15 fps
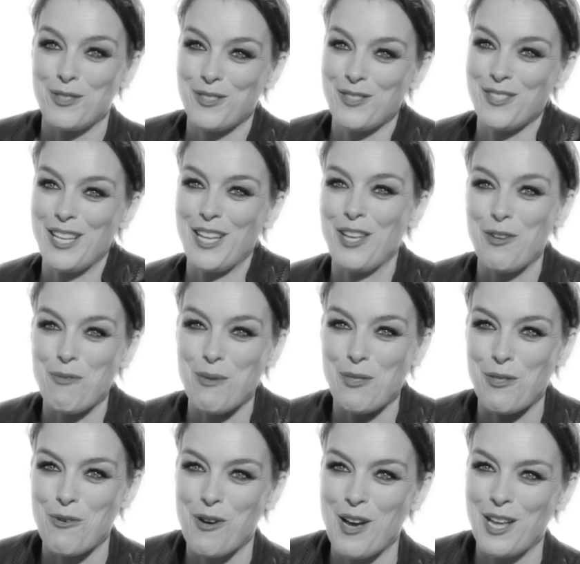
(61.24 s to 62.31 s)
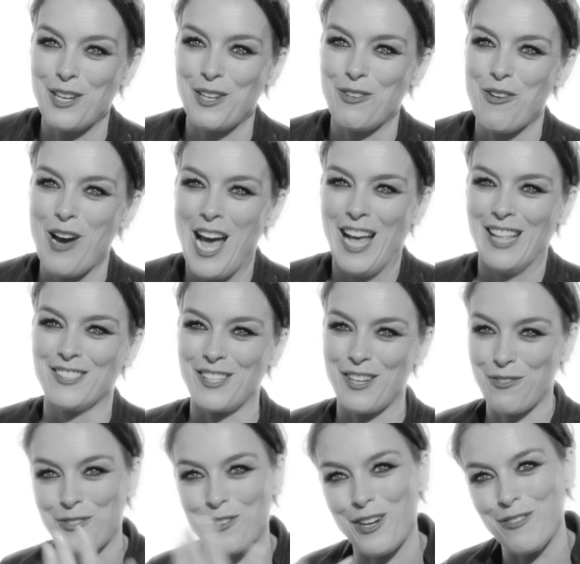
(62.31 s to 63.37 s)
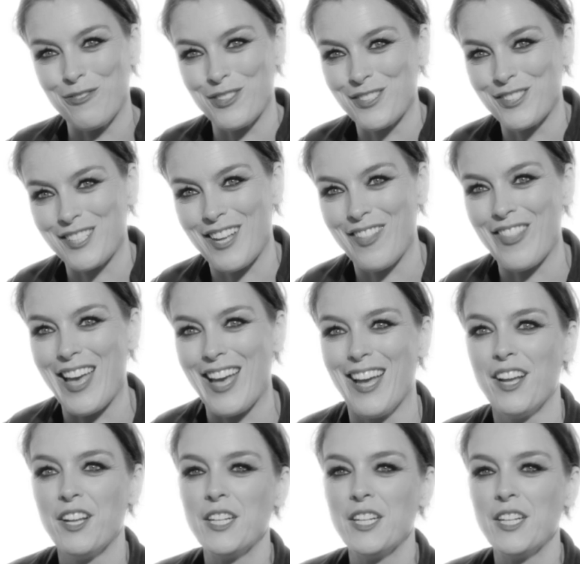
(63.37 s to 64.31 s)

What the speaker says: to see with your head in your hands after I've just done that.